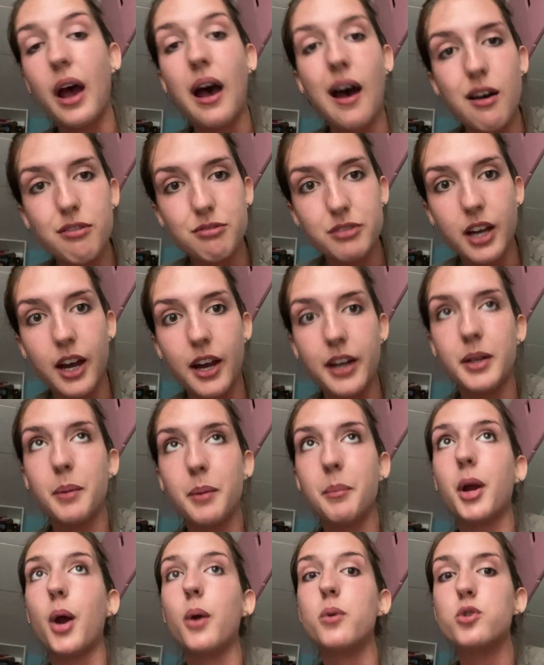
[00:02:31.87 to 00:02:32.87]
half nine i'm
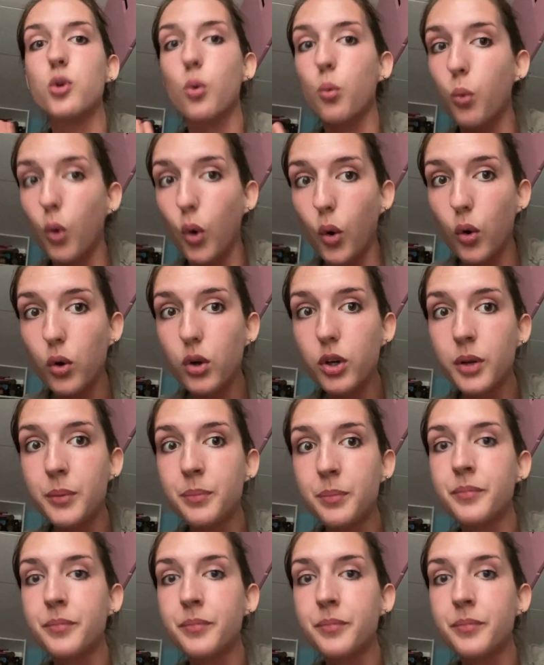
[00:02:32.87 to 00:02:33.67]
going to walk